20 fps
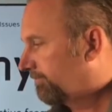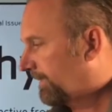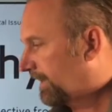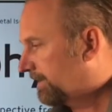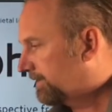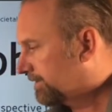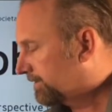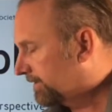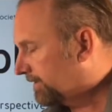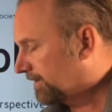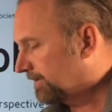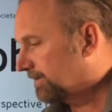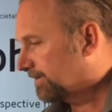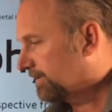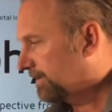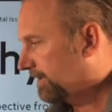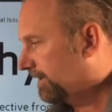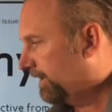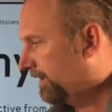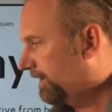Let's take a look
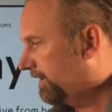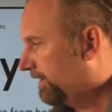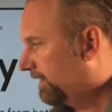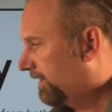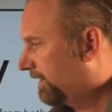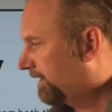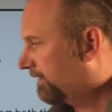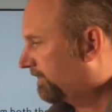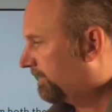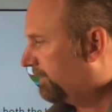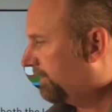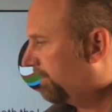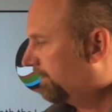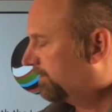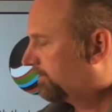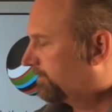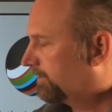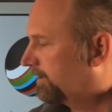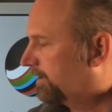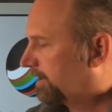today at the
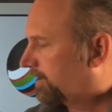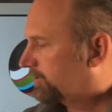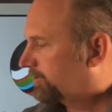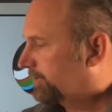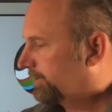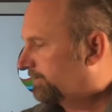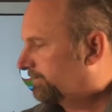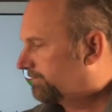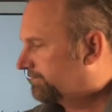introduction